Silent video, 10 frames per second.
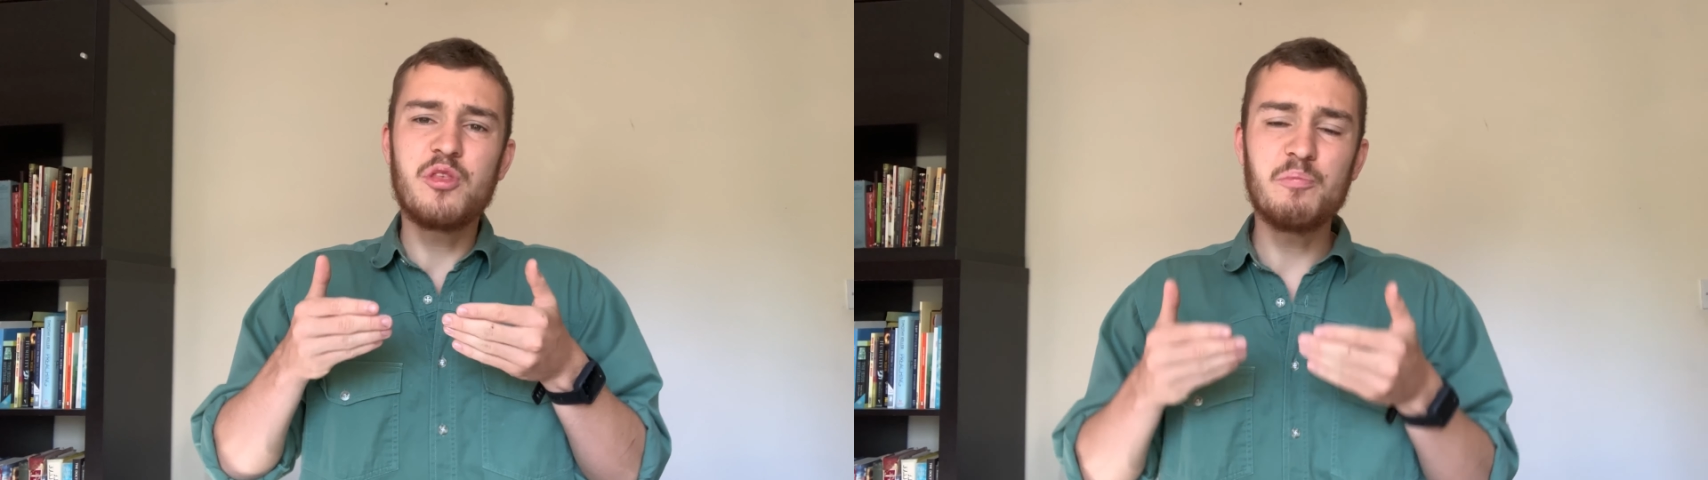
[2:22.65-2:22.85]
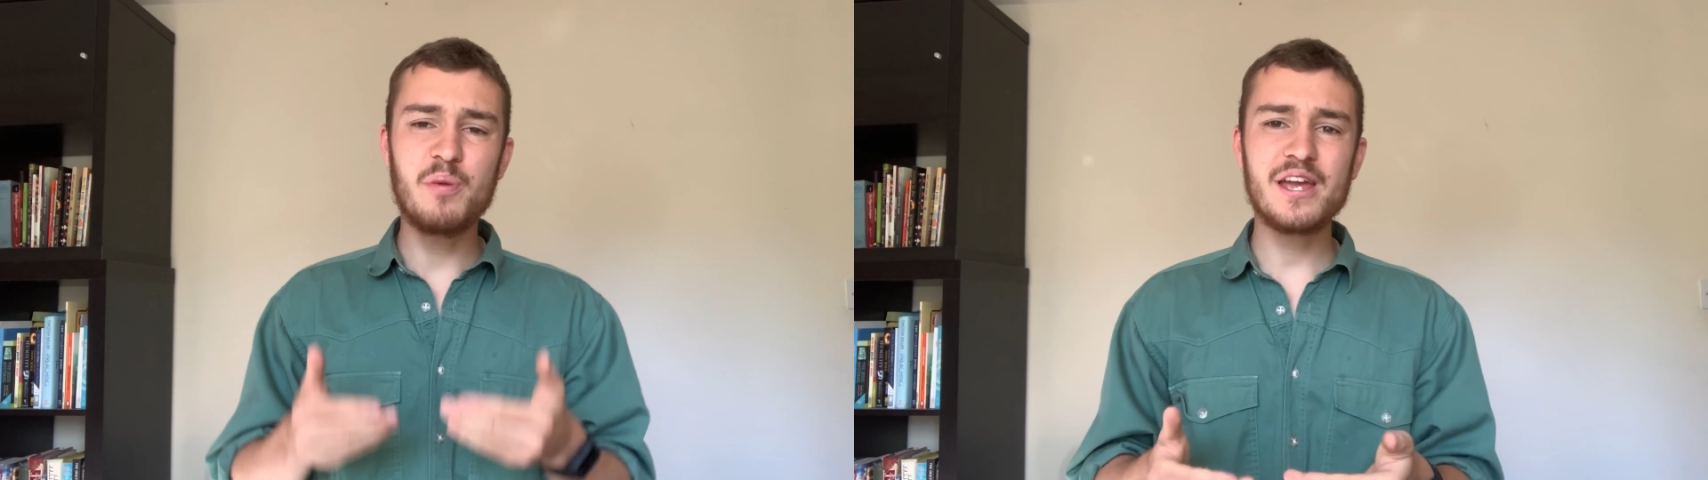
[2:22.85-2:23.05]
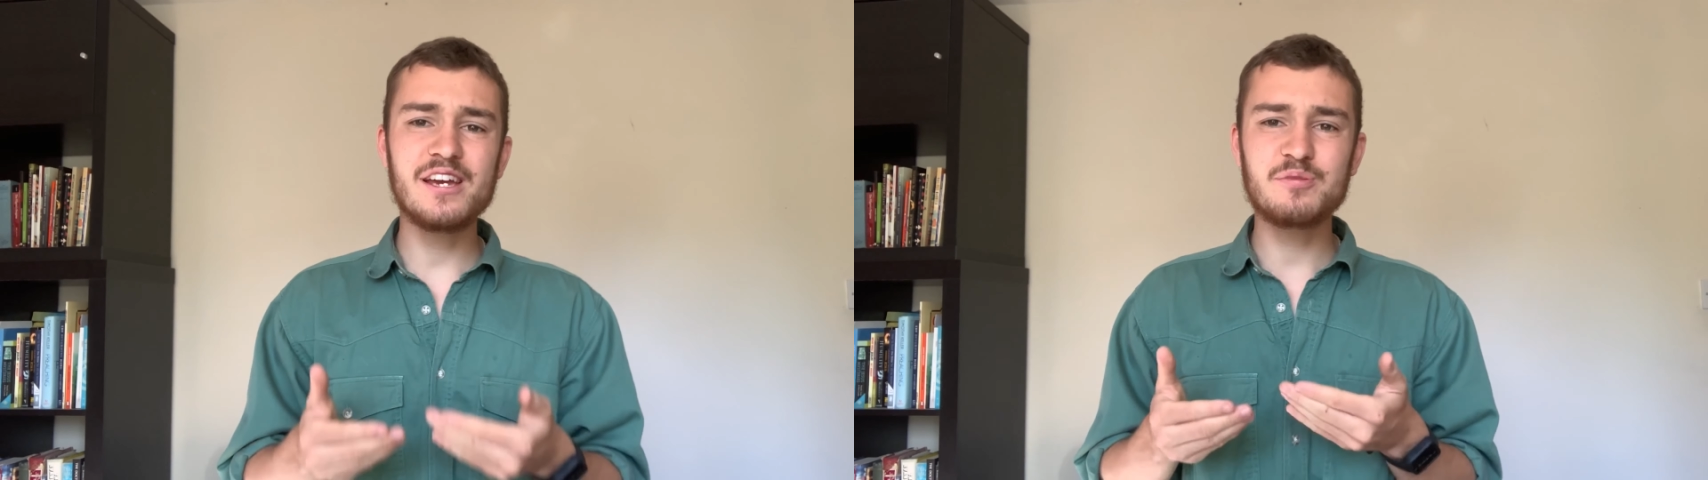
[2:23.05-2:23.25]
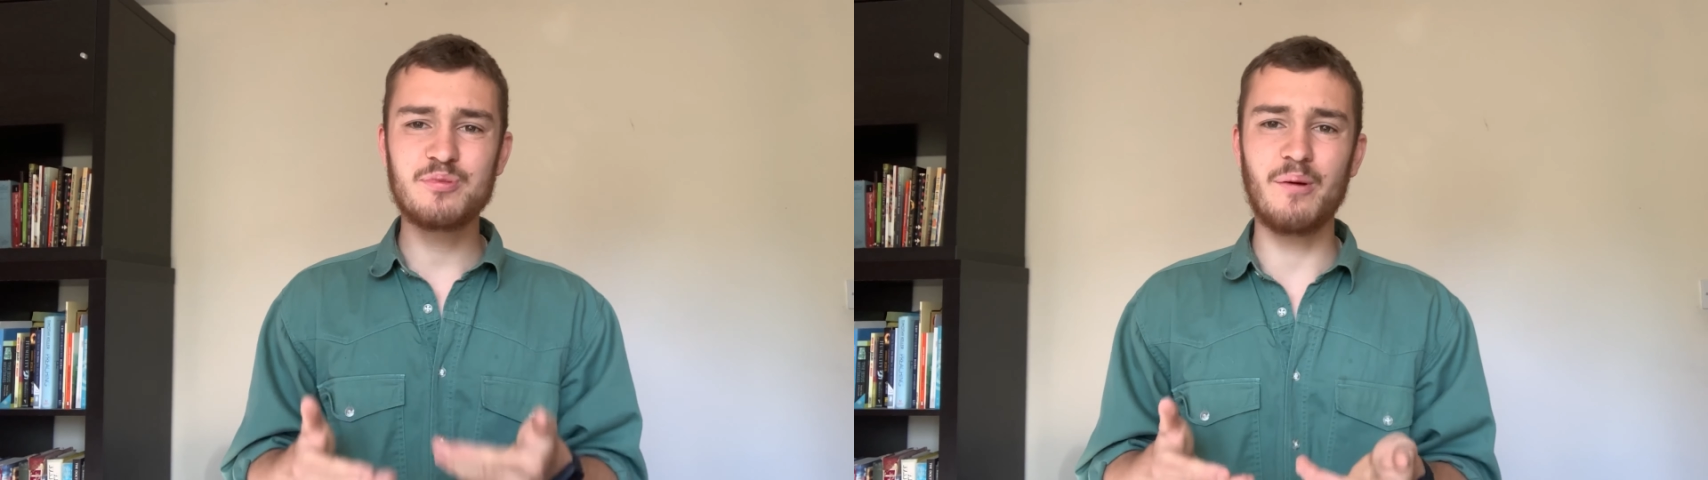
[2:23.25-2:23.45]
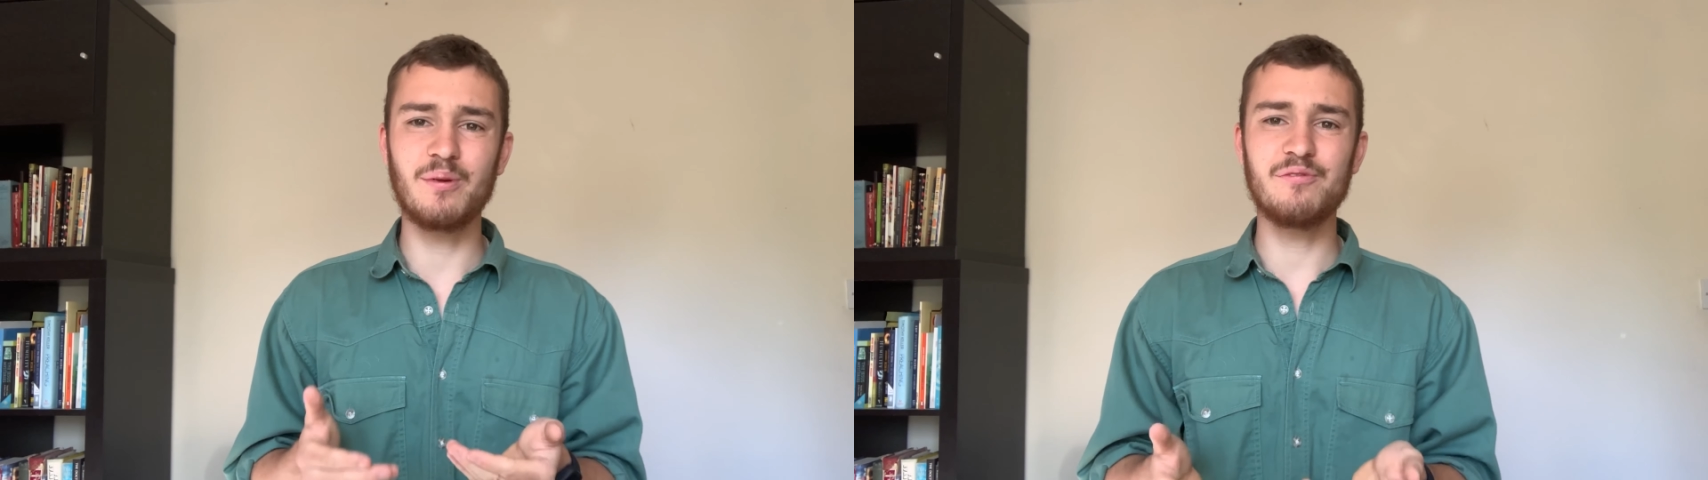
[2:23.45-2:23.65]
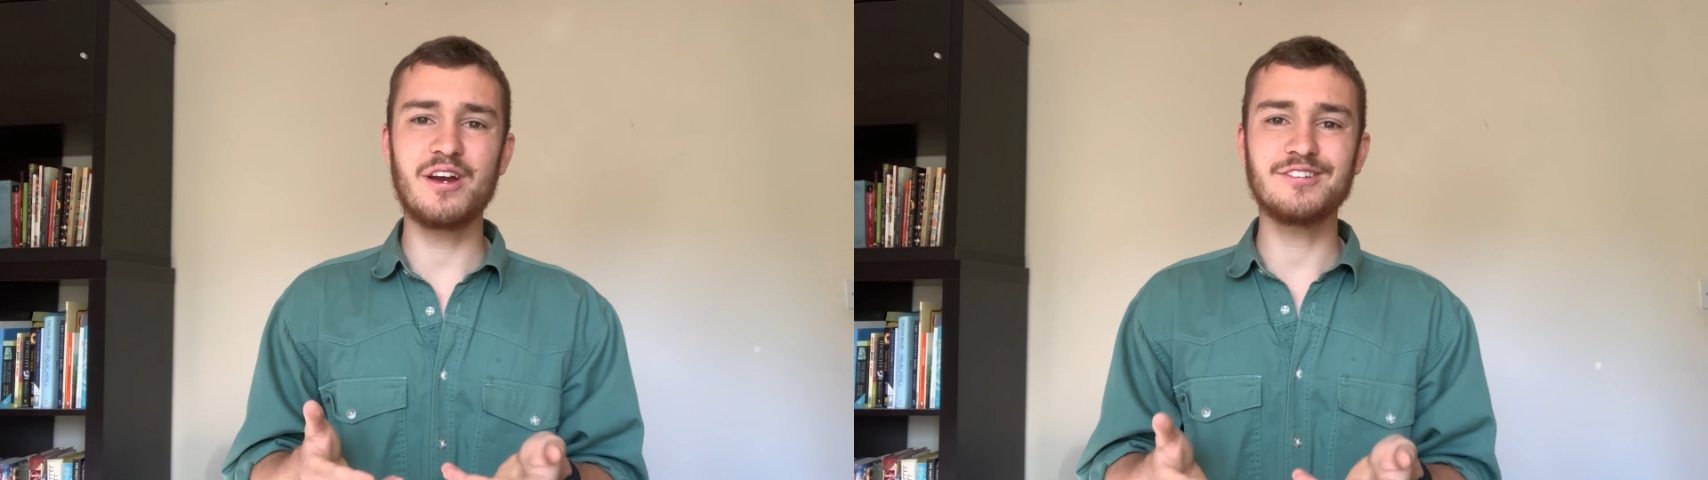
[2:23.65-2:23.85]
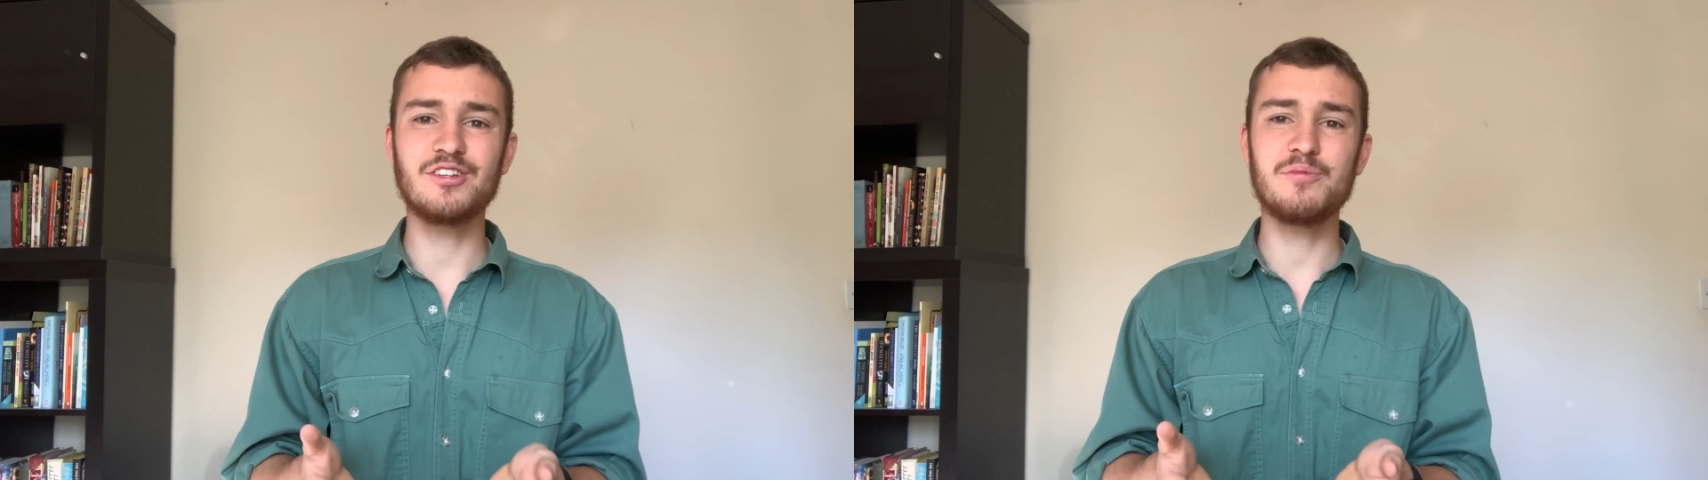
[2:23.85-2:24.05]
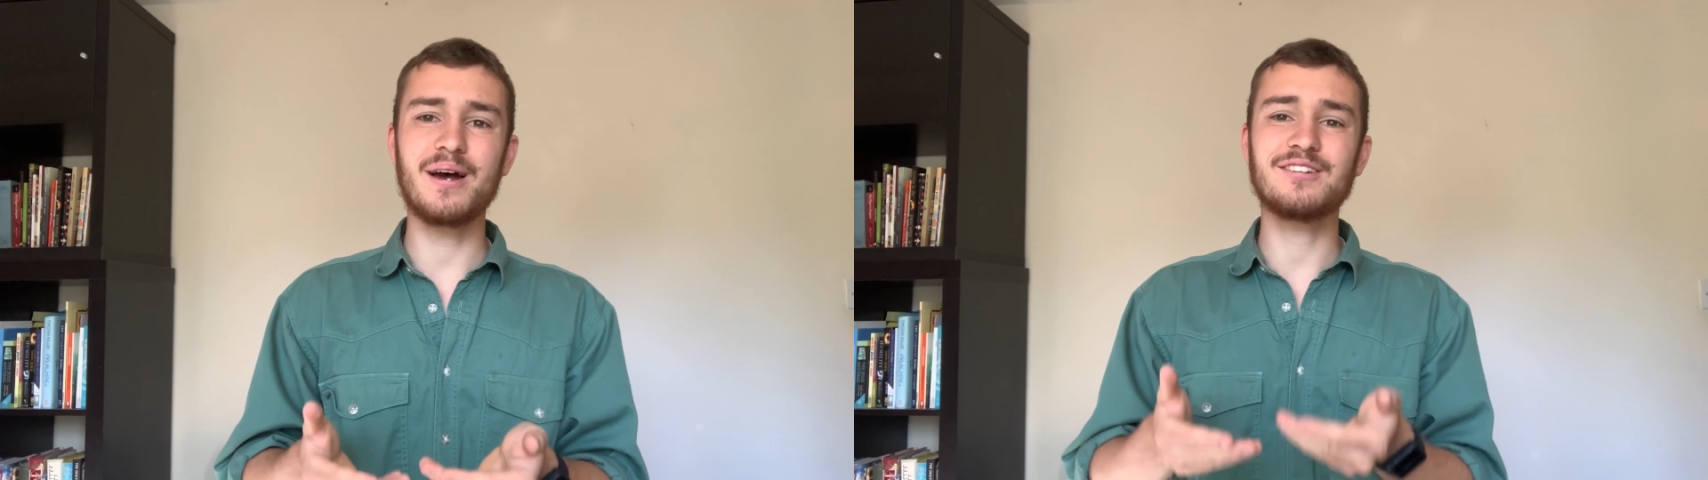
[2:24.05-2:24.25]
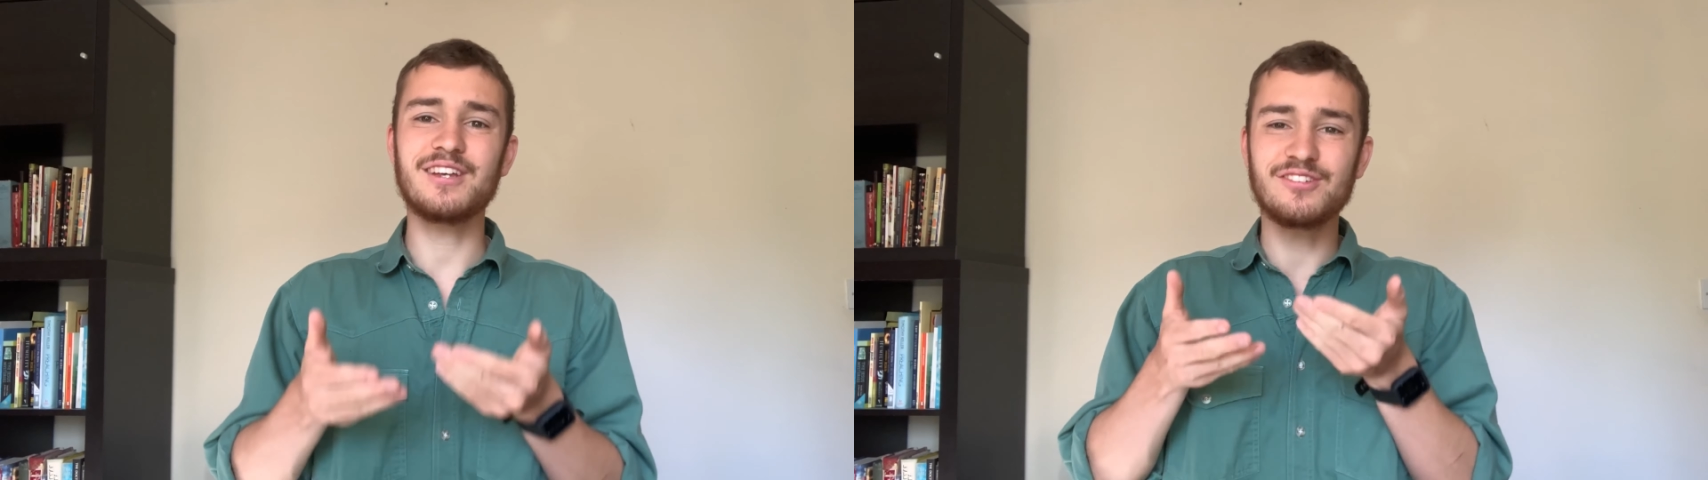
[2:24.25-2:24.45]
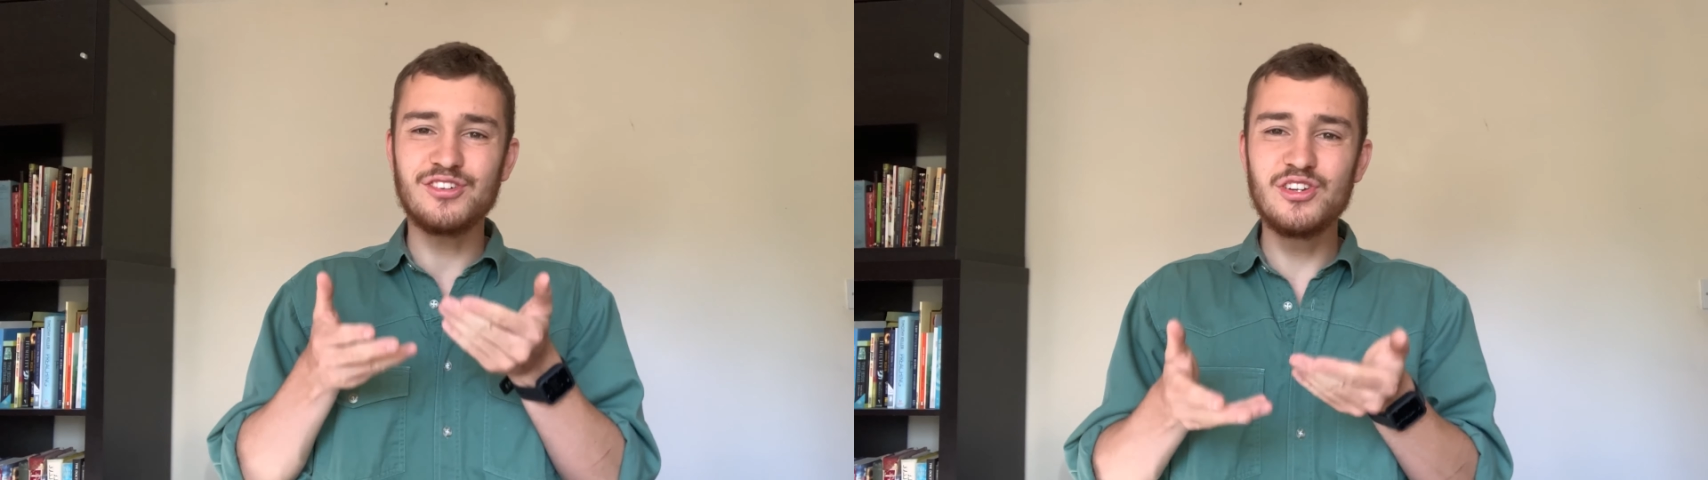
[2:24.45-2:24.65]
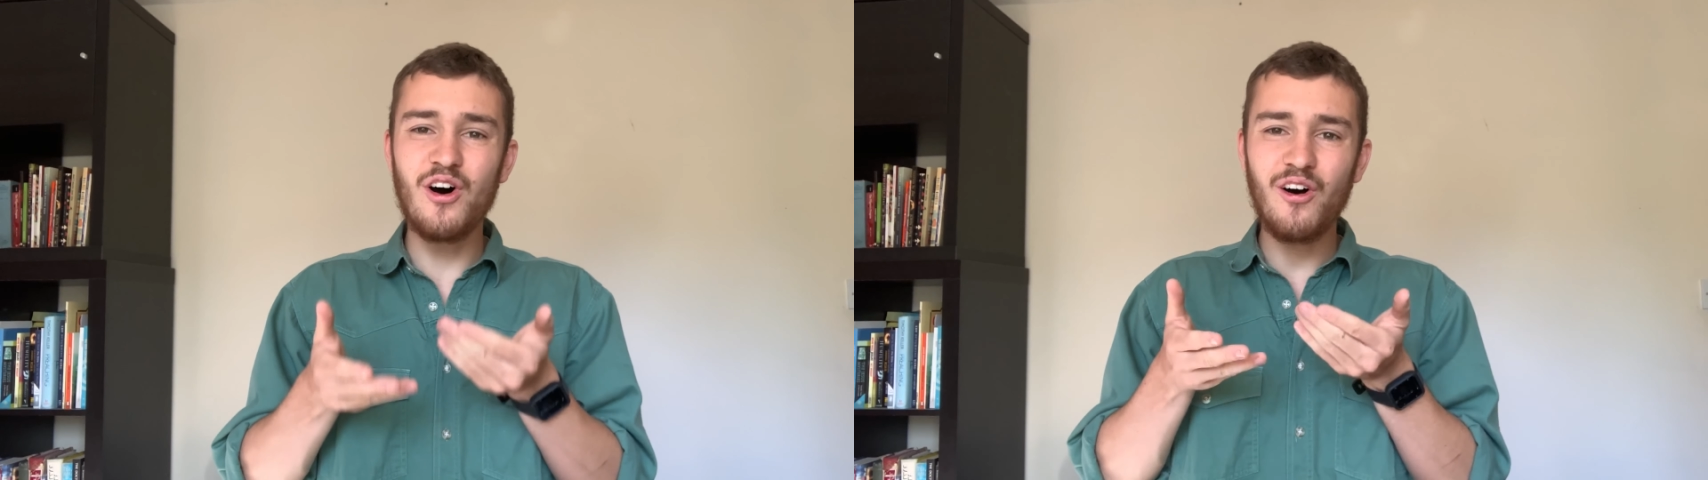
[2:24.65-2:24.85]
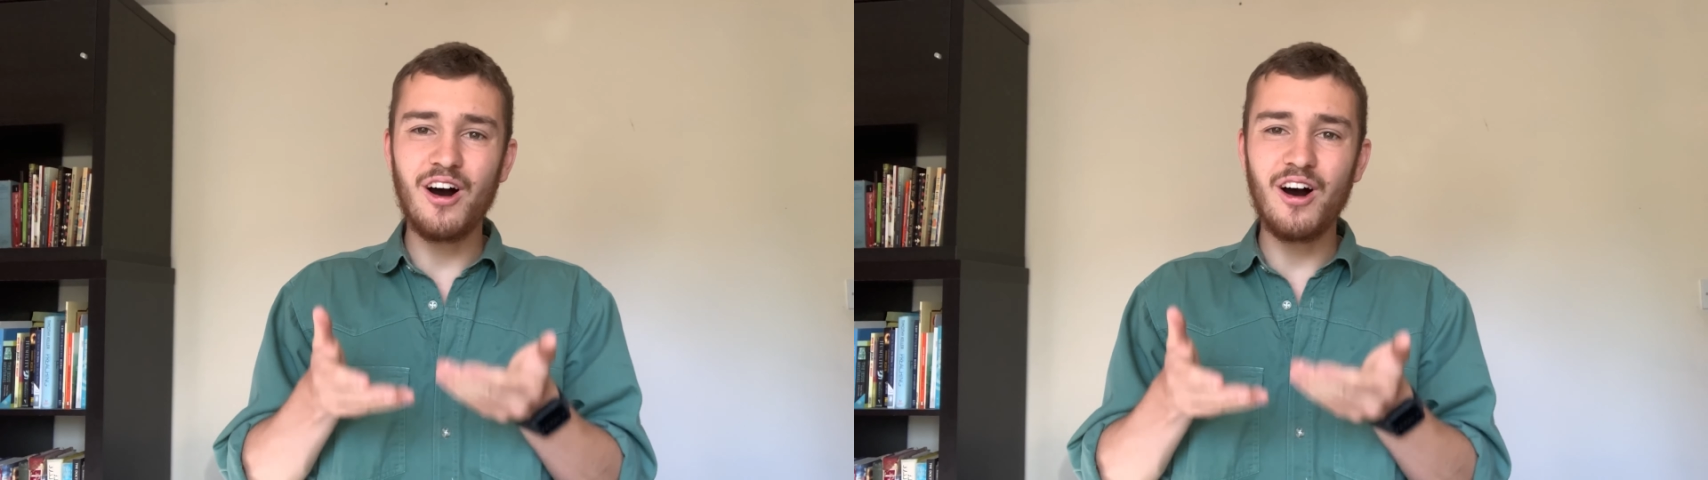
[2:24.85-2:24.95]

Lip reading: biggest problem facing humanity is not